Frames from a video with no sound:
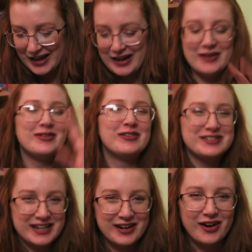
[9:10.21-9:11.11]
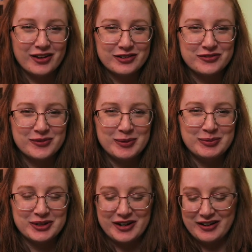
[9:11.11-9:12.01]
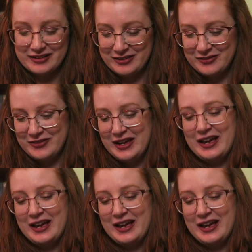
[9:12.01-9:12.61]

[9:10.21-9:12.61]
Um, I want to tag Olive from A Book Olive,